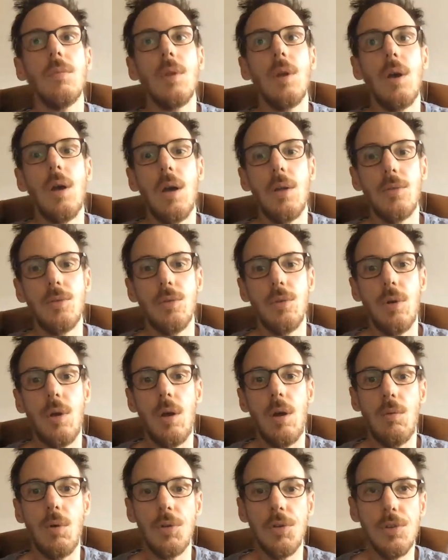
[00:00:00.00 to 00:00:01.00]

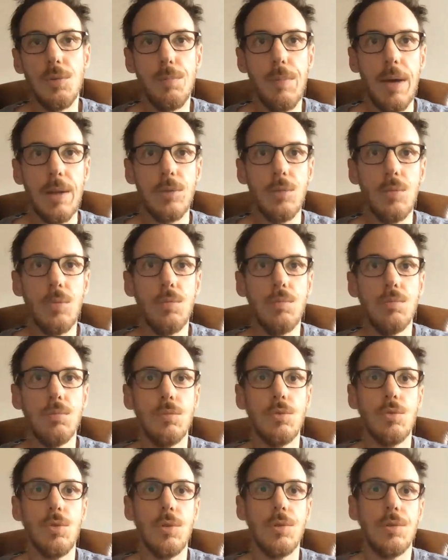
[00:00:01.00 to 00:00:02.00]
And what is better
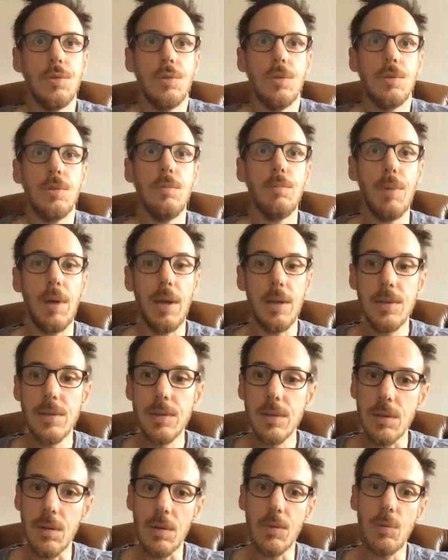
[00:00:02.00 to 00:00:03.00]
just
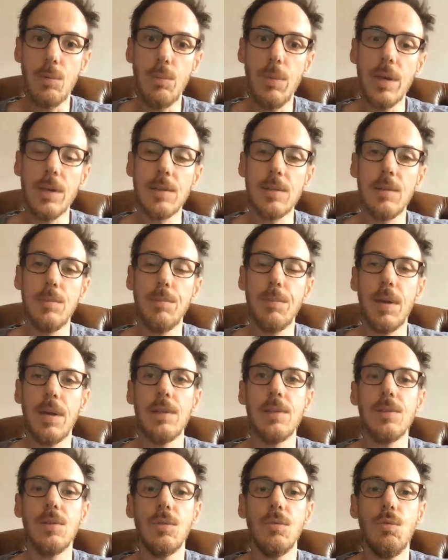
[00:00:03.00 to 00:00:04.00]
depends on the mix,
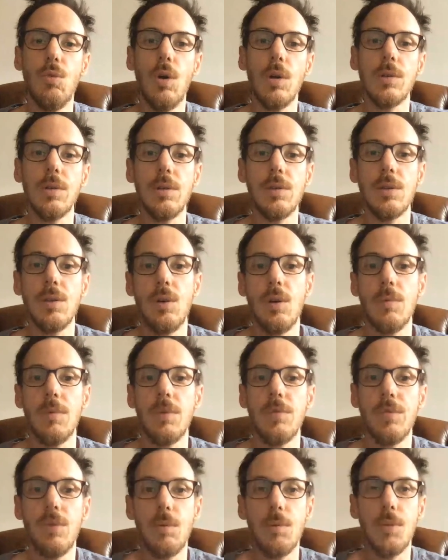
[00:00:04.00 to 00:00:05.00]
depends on what is coming
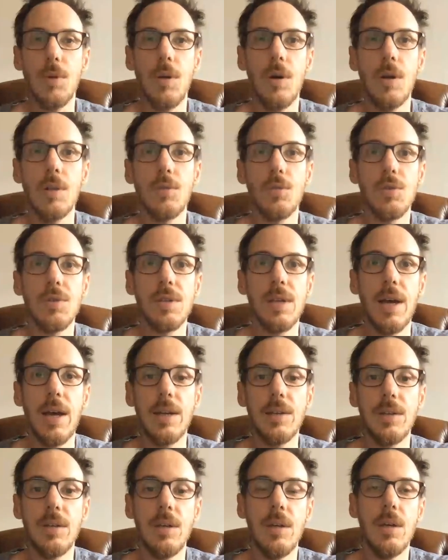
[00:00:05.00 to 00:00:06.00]
from the other
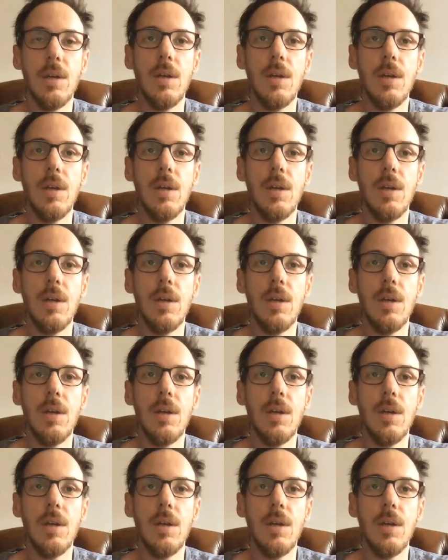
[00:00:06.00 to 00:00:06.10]
side.